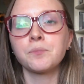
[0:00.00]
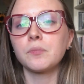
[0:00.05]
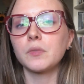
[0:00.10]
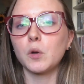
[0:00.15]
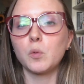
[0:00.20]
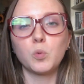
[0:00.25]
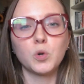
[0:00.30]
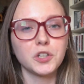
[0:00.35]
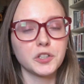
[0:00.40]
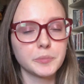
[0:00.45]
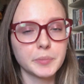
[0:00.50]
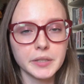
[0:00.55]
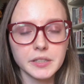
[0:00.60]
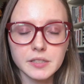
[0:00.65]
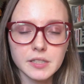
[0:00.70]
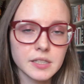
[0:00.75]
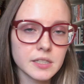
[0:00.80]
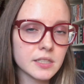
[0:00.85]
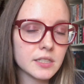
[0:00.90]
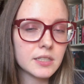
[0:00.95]
world
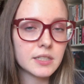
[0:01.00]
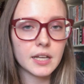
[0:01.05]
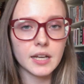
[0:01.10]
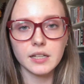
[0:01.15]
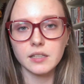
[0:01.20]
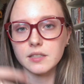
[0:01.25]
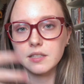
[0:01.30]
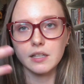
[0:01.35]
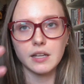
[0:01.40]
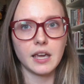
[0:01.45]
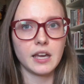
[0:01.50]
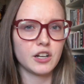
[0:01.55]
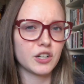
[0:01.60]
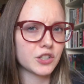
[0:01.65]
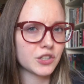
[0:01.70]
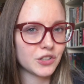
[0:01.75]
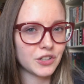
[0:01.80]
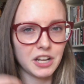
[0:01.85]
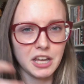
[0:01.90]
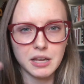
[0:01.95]
building details and
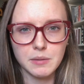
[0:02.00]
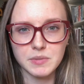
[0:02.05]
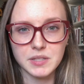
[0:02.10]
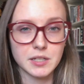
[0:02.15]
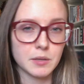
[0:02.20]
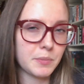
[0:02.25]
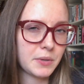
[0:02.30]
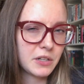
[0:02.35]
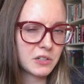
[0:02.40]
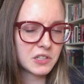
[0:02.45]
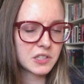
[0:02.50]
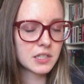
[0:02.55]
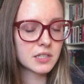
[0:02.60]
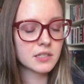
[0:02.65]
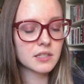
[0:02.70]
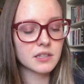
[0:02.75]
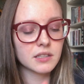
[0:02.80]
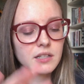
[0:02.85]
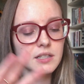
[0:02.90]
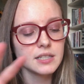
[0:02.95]
character names and appearances
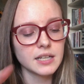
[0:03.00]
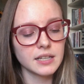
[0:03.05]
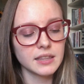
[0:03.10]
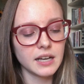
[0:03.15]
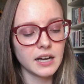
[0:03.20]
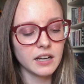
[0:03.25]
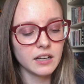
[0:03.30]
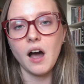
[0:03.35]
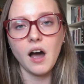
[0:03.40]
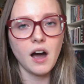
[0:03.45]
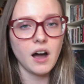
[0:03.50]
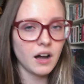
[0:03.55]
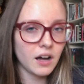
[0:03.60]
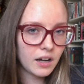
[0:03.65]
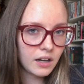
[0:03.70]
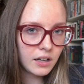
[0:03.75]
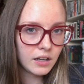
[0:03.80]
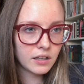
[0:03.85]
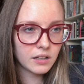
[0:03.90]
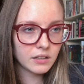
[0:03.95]
and things like that.
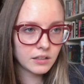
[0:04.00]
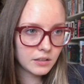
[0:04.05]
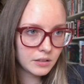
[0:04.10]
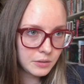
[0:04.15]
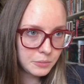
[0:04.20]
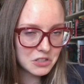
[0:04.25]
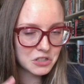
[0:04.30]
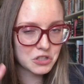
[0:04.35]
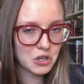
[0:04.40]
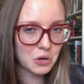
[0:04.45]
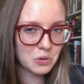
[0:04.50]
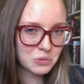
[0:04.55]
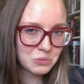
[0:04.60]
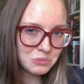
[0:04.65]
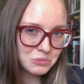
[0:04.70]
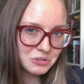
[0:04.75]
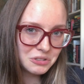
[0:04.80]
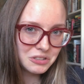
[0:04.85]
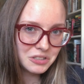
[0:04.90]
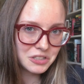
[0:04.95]
I don't
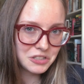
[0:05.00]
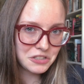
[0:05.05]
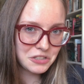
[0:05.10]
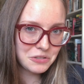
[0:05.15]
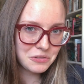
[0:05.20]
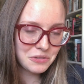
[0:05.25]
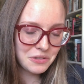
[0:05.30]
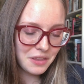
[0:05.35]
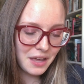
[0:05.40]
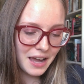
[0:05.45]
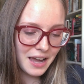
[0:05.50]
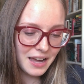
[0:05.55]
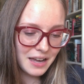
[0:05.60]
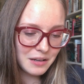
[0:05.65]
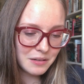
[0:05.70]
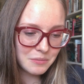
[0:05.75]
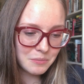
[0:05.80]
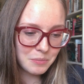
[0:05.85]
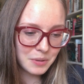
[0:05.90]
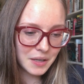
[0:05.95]
do
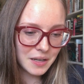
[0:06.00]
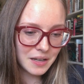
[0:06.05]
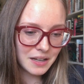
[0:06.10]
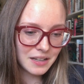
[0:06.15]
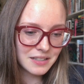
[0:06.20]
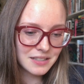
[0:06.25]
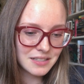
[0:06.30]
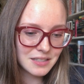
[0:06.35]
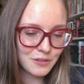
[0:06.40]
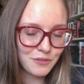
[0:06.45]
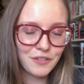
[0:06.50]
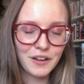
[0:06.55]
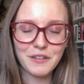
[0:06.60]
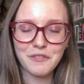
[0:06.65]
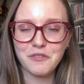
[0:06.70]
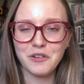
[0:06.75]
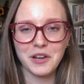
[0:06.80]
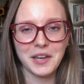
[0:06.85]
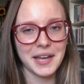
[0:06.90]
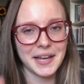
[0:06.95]
that because if I
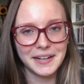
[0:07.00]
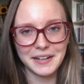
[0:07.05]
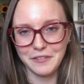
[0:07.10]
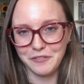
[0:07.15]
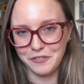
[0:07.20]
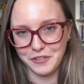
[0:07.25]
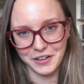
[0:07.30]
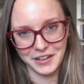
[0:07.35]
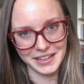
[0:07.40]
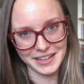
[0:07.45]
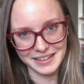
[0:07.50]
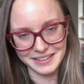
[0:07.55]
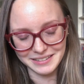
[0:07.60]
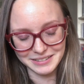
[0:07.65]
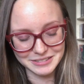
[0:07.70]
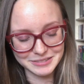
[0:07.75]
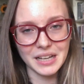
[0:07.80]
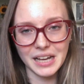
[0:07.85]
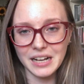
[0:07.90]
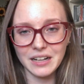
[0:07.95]
forget, I
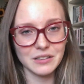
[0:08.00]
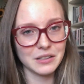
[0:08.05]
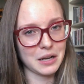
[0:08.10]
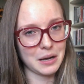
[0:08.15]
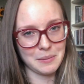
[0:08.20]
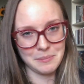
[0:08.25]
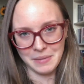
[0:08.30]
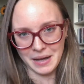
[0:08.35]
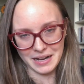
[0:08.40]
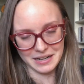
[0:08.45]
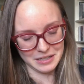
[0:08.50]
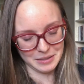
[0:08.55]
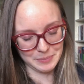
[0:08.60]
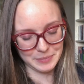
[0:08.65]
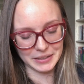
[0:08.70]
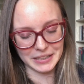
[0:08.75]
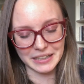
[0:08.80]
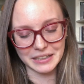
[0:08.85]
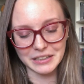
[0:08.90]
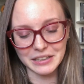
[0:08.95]
forget. It'll come back up
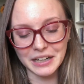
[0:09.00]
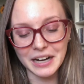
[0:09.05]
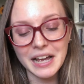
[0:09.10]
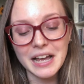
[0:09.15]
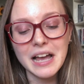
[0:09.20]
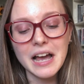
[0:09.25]
later.